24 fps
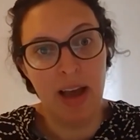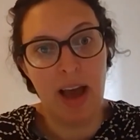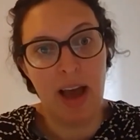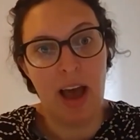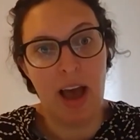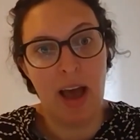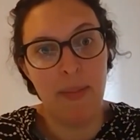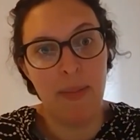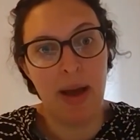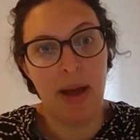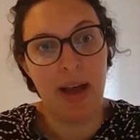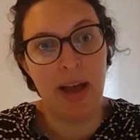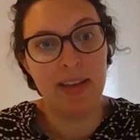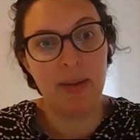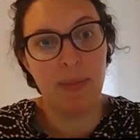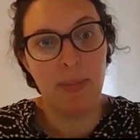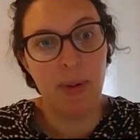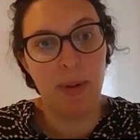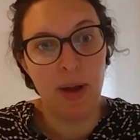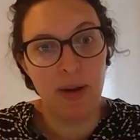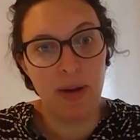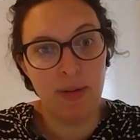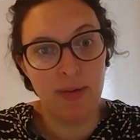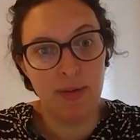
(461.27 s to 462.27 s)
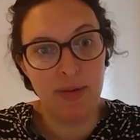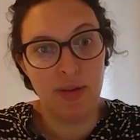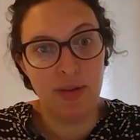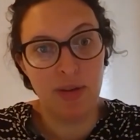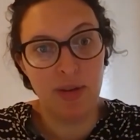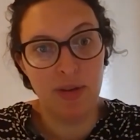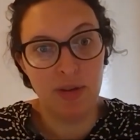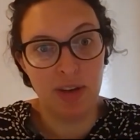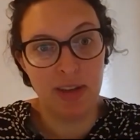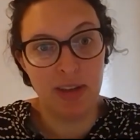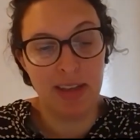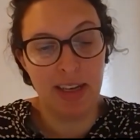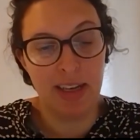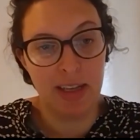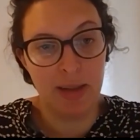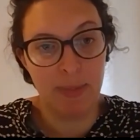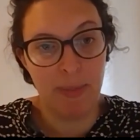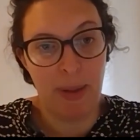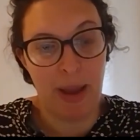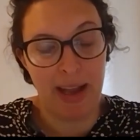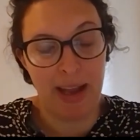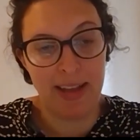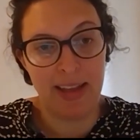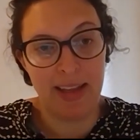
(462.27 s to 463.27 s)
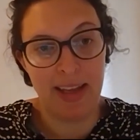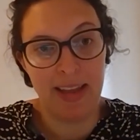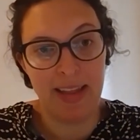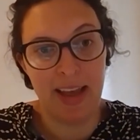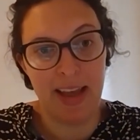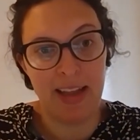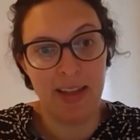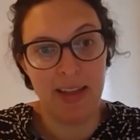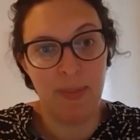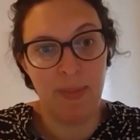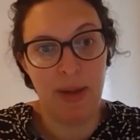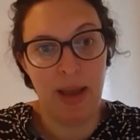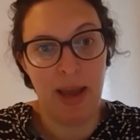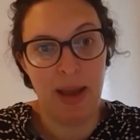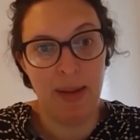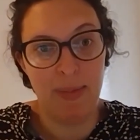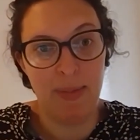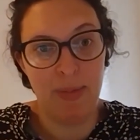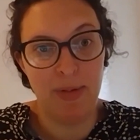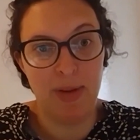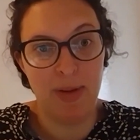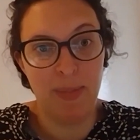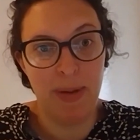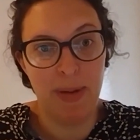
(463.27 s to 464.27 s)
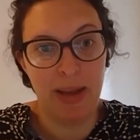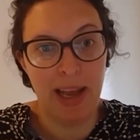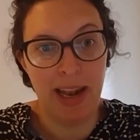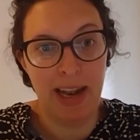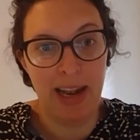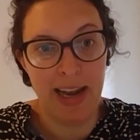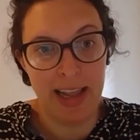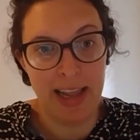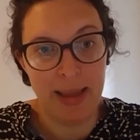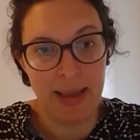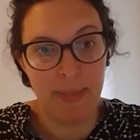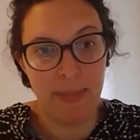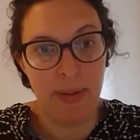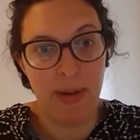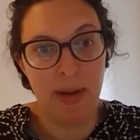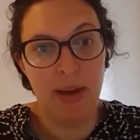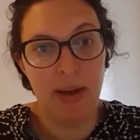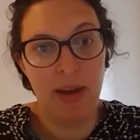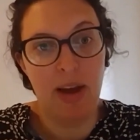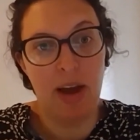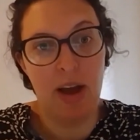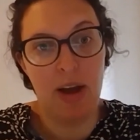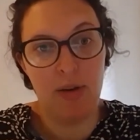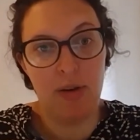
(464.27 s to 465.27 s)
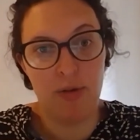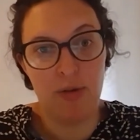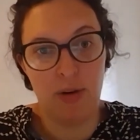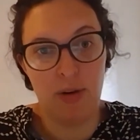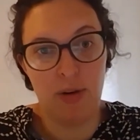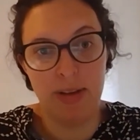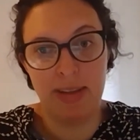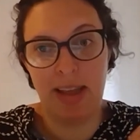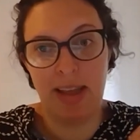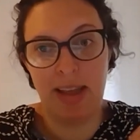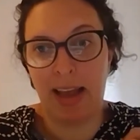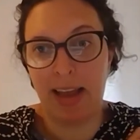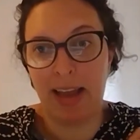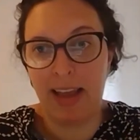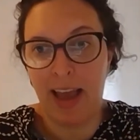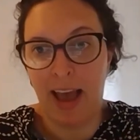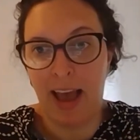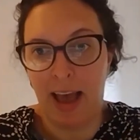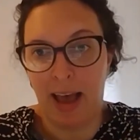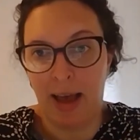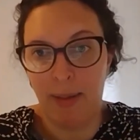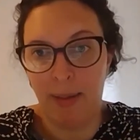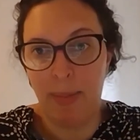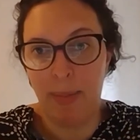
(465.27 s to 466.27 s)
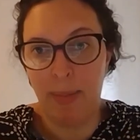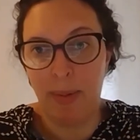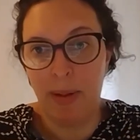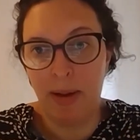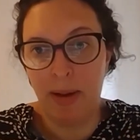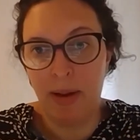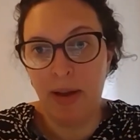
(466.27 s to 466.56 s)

as opposed to just expecting there to be able to be a leap across that gap.